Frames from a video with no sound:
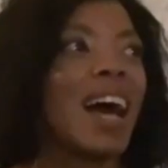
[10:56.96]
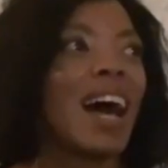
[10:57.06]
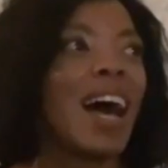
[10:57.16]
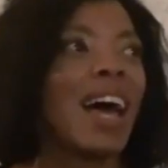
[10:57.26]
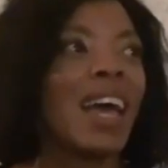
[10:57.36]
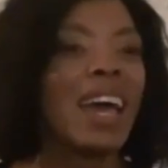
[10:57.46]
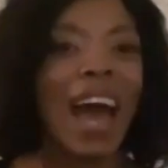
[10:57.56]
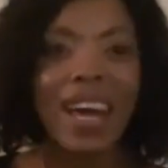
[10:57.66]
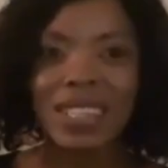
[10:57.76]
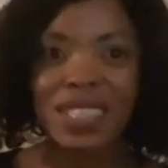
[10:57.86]
I
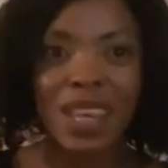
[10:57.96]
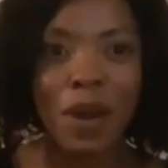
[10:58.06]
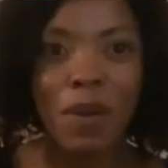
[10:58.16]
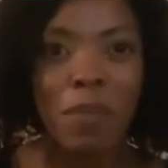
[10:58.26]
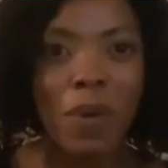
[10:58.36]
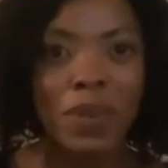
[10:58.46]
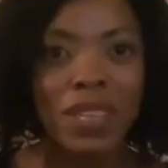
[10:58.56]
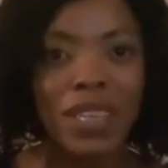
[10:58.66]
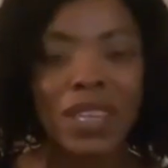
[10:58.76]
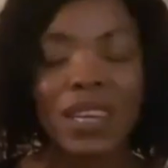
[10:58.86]
had a
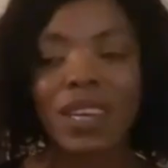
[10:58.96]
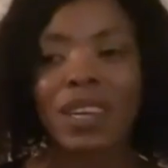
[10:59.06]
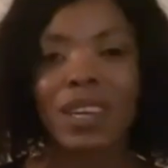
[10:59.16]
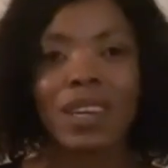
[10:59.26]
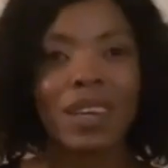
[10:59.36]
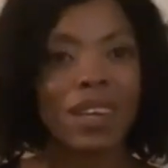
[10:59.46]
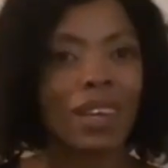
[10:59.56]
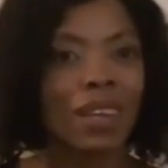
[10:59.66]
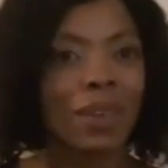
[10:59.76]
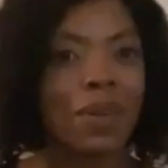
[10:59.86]
ceremony,
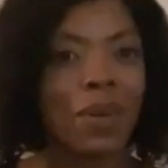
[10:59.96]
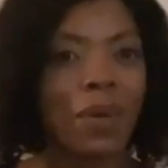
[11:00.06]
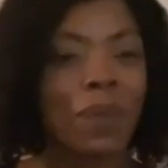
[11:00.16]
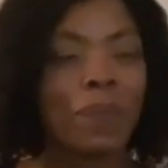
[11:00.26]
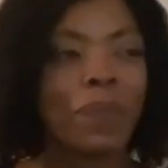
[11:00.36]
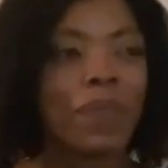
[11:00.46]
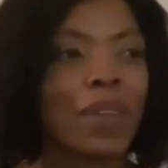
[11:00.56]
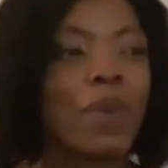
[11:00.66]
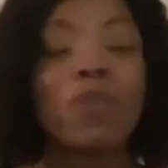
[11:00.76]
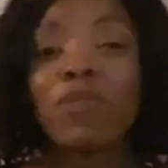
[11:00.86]
you know,
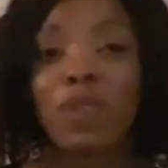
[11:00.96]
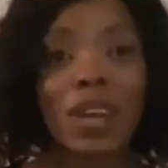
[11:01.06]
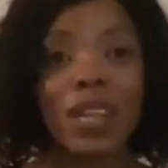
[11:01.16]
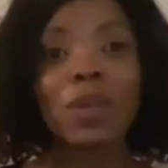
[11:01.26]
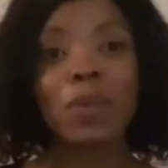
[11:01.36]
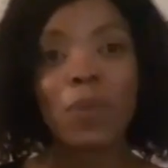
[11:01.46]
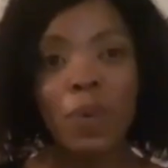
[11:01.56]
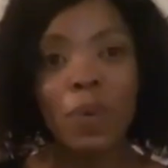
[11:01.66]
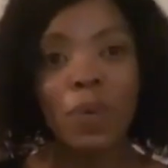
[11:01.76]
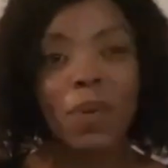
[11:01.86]

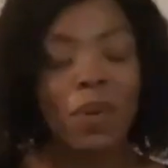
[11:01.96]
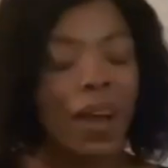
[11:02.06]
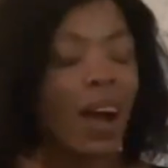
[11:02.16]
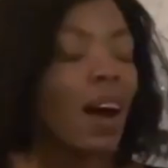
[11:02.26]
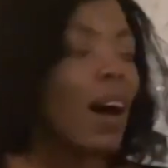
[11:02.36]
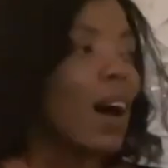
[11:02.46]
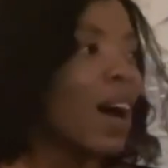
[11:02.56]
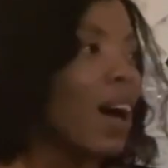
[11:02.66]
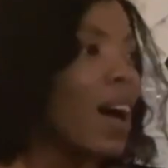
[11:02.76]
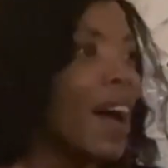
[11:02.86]
oh
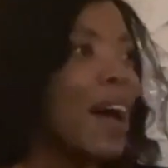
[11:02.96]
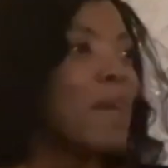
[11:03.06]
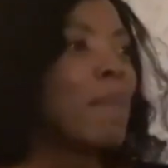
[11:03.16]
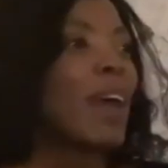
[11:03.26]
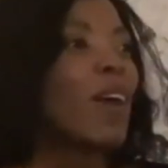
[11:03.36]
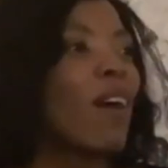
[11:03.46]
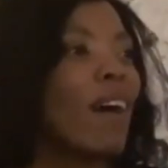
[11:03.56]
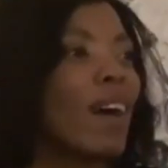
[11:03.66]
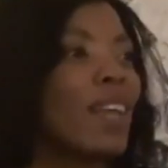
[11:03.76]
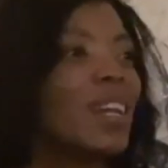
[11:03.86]
my
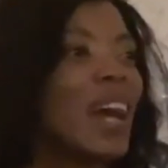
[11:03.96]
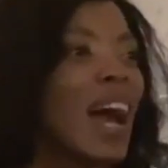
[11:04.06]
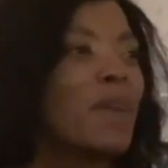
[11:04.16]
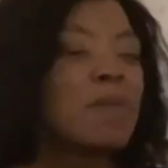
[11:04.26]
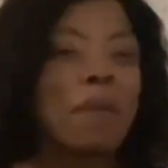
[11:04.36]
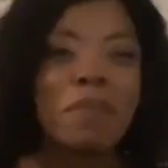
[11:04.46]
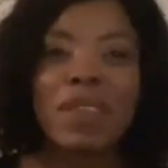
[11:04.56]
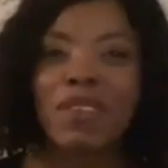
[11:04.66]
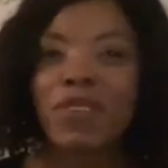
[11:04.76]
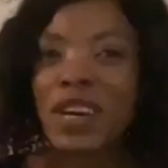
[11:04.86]
God, I remember
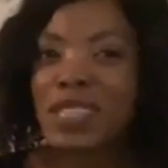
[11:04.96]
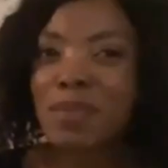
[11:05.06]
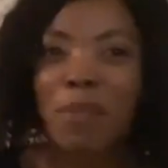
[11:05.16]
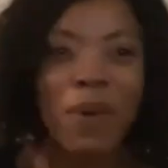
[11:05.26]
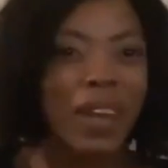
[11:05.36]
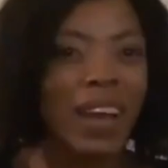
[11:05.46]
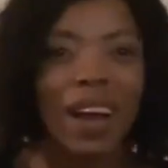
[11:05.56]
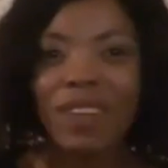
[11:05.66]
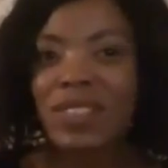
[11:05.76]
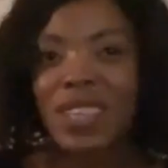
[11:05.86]
the first morning
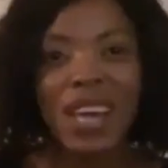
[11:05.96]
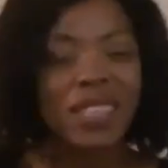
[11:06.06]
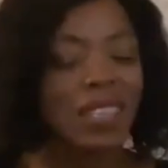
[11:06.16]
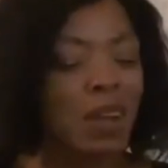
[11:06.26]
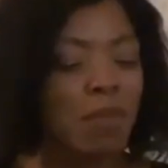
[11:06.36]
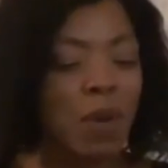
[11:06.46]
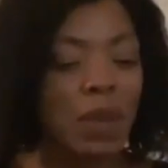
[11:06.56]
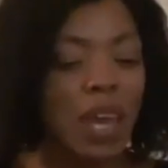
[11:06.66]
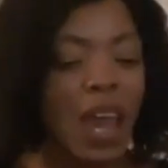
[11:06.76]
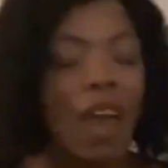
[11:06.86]
after that
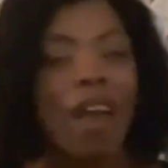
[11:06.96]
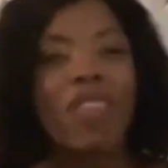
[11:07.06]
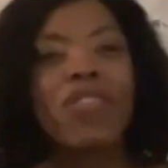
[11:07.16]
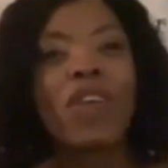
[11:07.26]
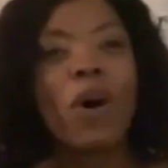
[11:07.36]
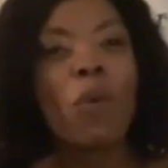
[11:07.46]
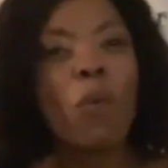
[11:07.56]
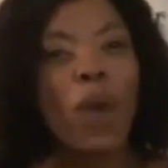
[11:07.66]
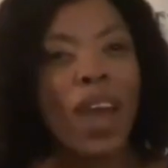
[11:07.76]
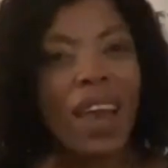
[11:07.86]
ceremony, the
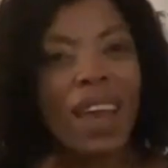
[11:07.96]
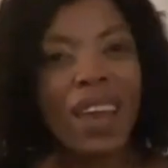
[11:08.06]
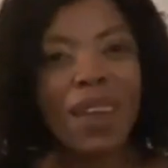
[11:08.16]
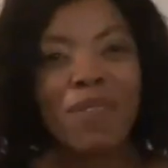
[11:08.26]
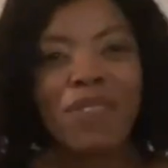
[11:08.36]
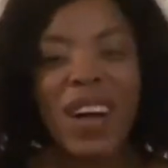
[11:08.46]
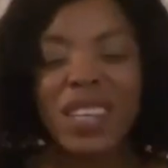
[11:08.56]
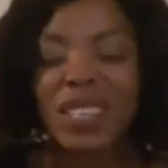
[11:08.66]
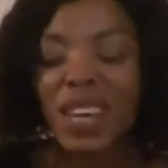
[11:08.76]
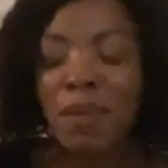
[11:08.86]
way it
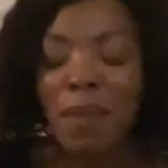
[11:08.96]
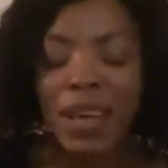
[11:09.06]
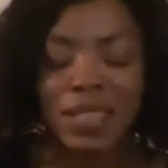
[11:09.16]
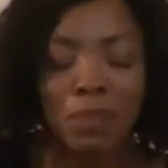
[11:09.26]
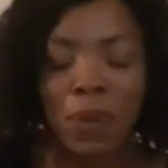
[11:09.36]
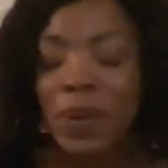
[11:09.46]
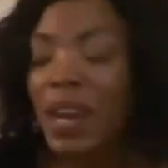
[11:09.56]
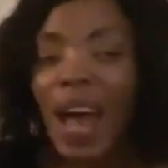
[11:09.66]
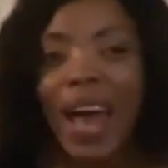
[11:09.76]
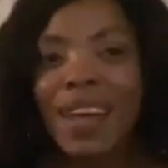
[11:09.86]
felt in my
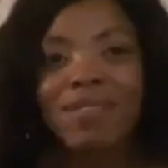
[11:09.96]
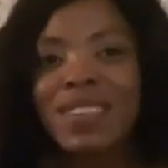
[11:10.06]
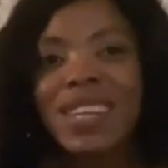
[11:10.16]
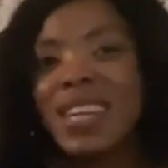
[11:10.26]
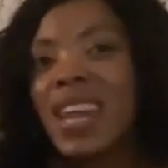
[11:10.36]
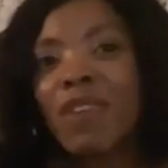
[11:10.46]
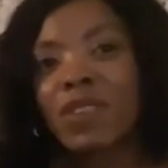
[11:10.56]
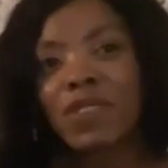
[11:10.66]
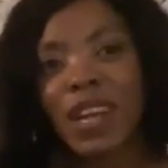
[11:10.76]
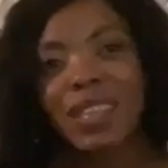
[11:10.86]
spirit. I had
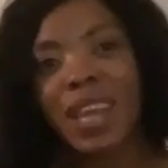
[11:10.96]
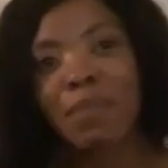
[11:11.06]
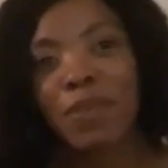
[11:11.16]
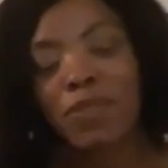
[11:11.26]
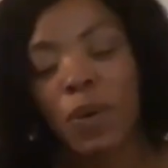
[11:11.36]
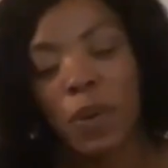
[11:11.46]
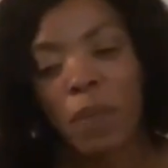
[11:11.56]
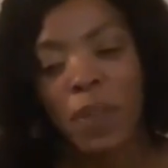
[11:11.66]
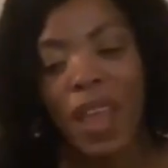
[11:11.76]
never felt that before.